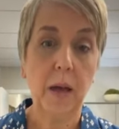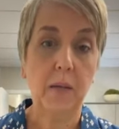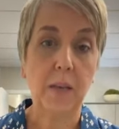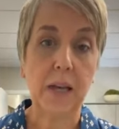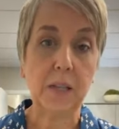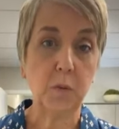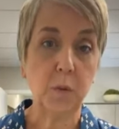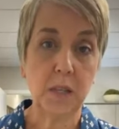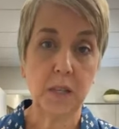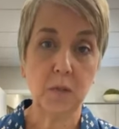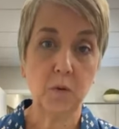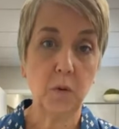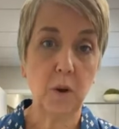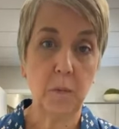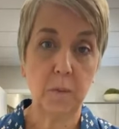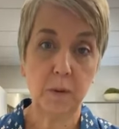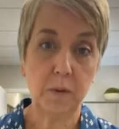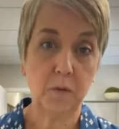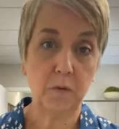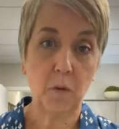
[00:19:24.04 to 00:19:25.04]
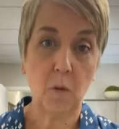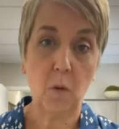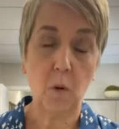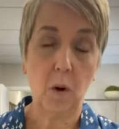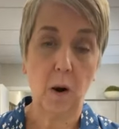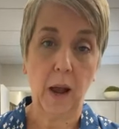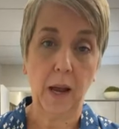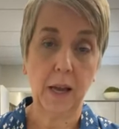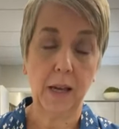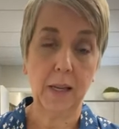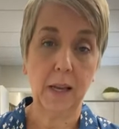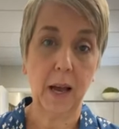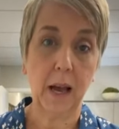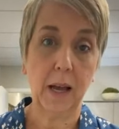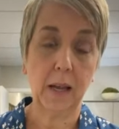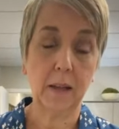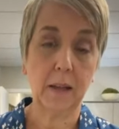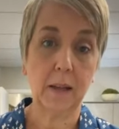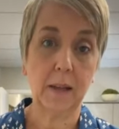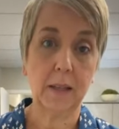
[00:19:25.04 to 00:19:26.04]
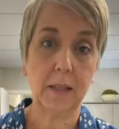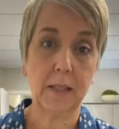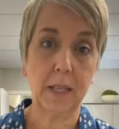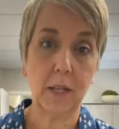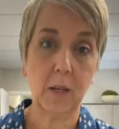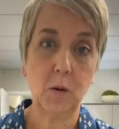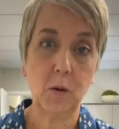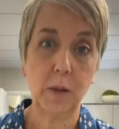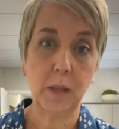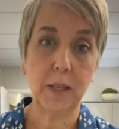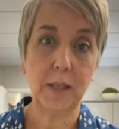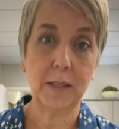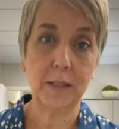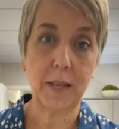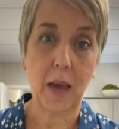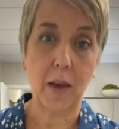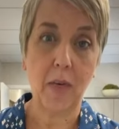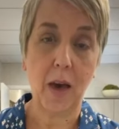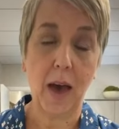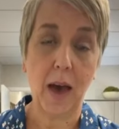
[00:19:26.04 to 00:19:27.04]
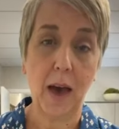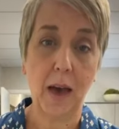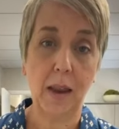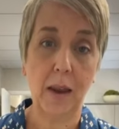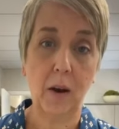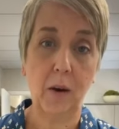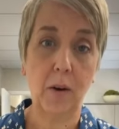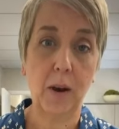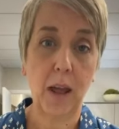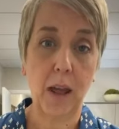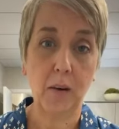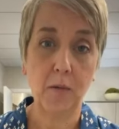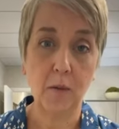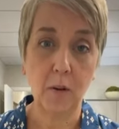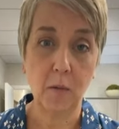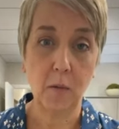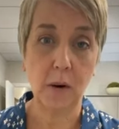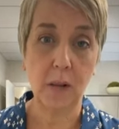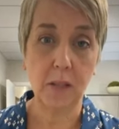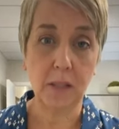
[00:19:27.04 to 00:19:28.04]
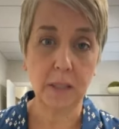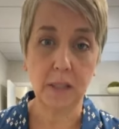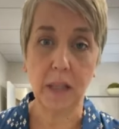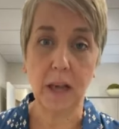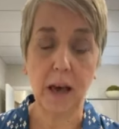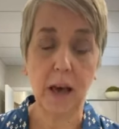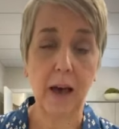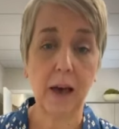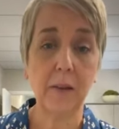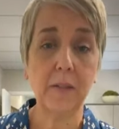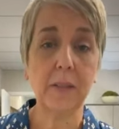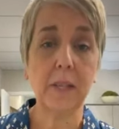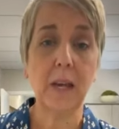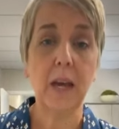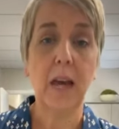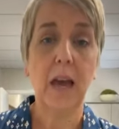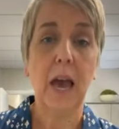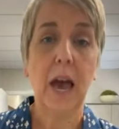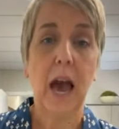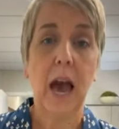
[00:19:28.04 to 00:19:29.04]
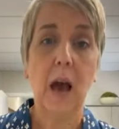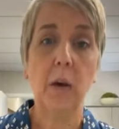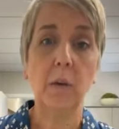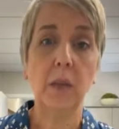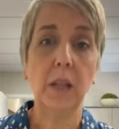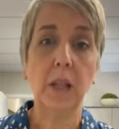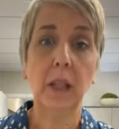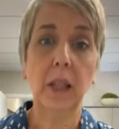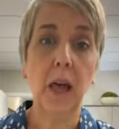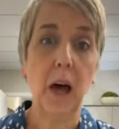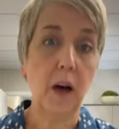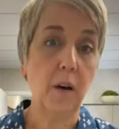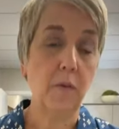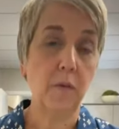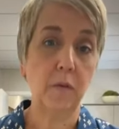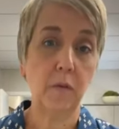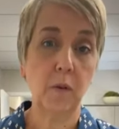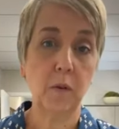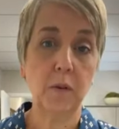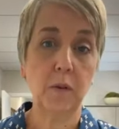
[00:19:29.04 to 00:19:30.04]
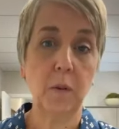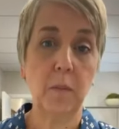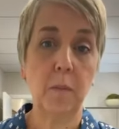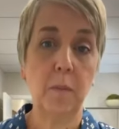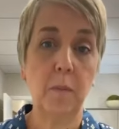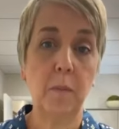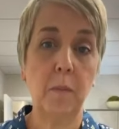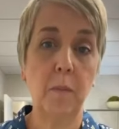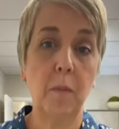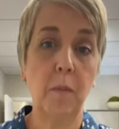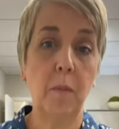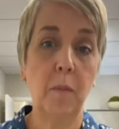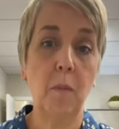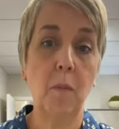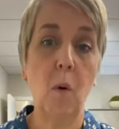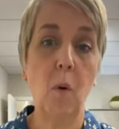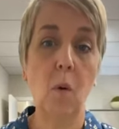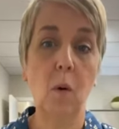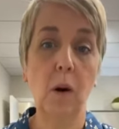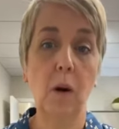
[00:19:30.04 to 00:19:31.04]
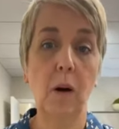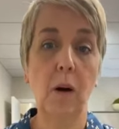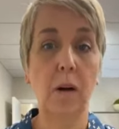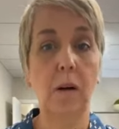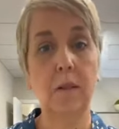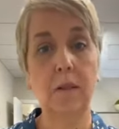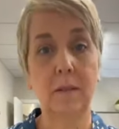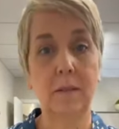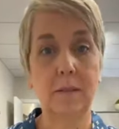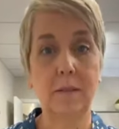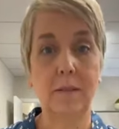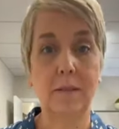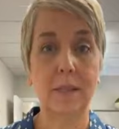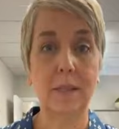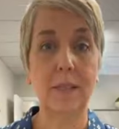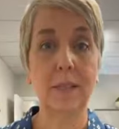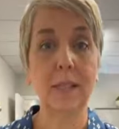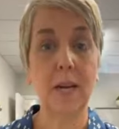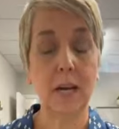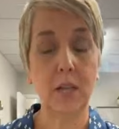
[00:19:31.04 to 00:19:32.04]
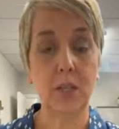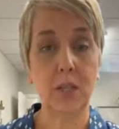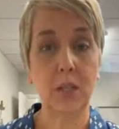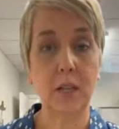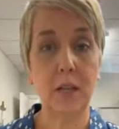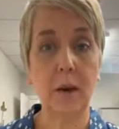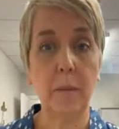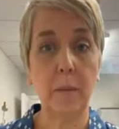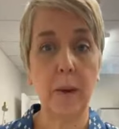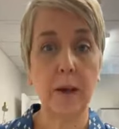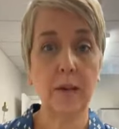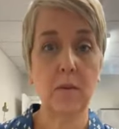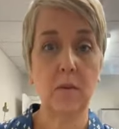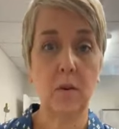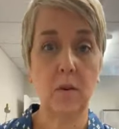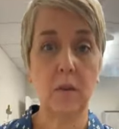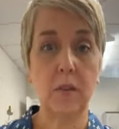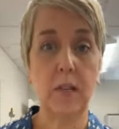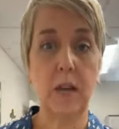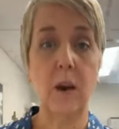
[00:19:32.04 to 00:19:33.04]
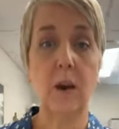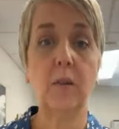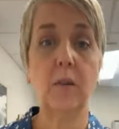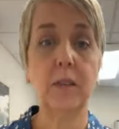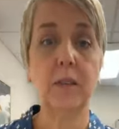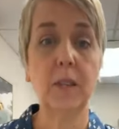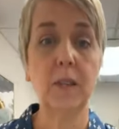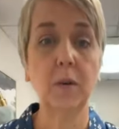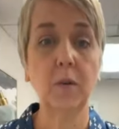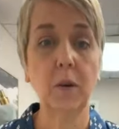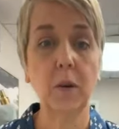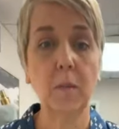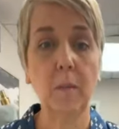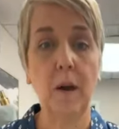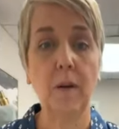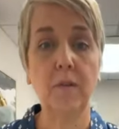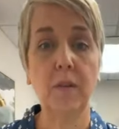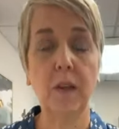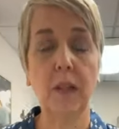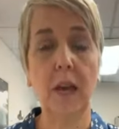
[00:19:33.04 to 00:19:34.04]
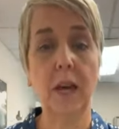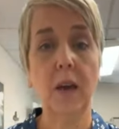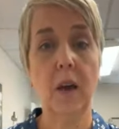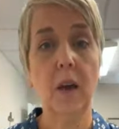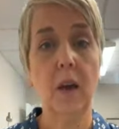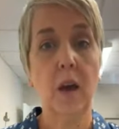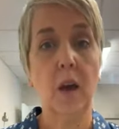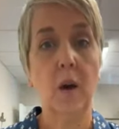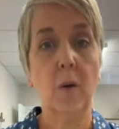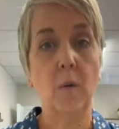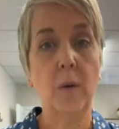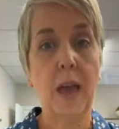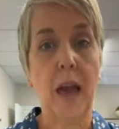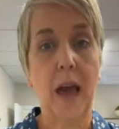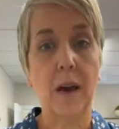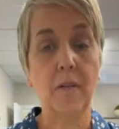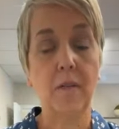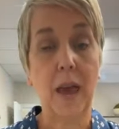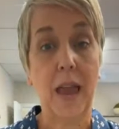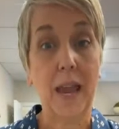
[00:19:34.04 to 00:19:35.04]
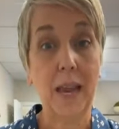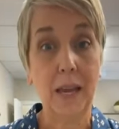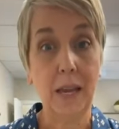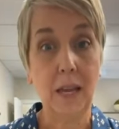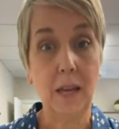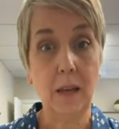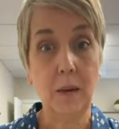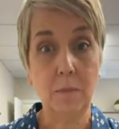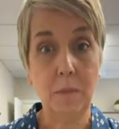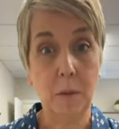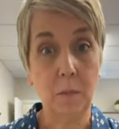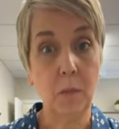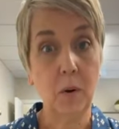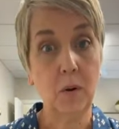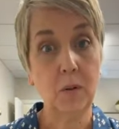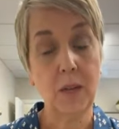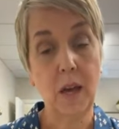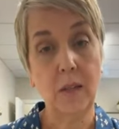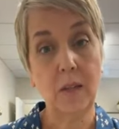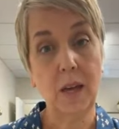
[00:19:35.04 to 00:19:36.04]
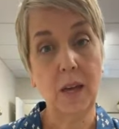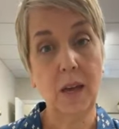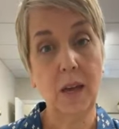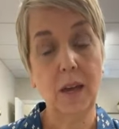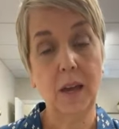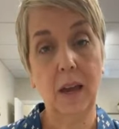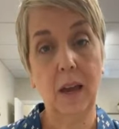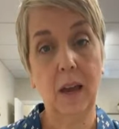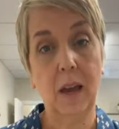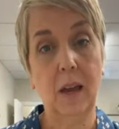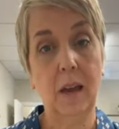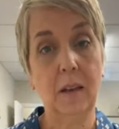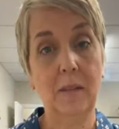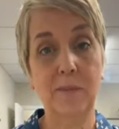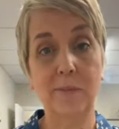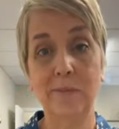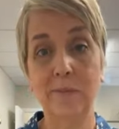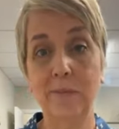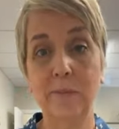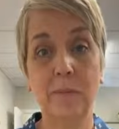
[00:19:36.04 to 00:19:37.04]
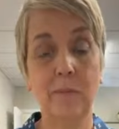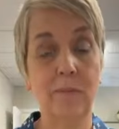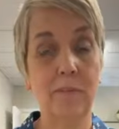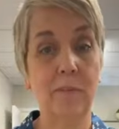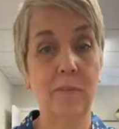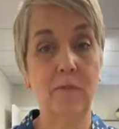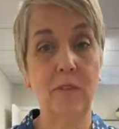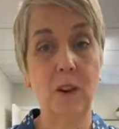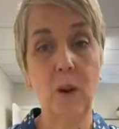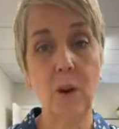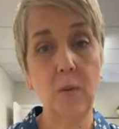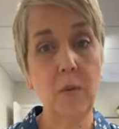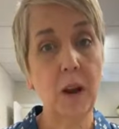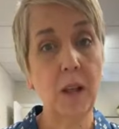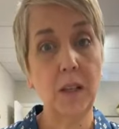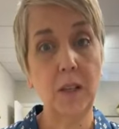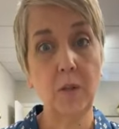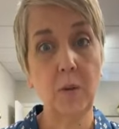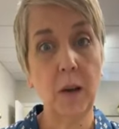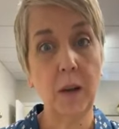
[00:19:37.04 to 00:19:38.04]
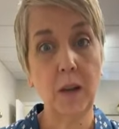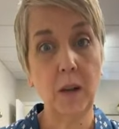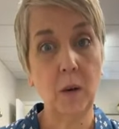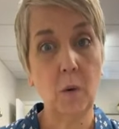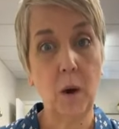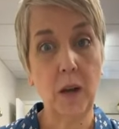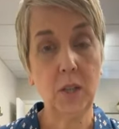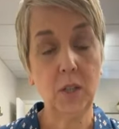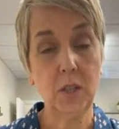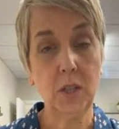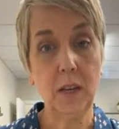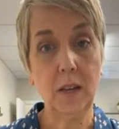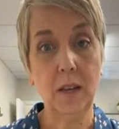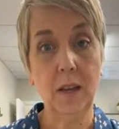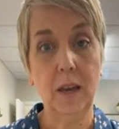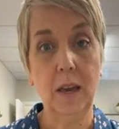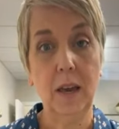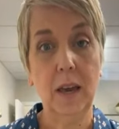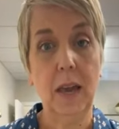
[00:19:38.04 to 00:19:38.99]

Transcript: That's what this group is for. I continually say that on every one of these lives. I would love for some more discussion amongst ourselves in the group. I feel like we have 80 members, I think, and very rarely do I get a question.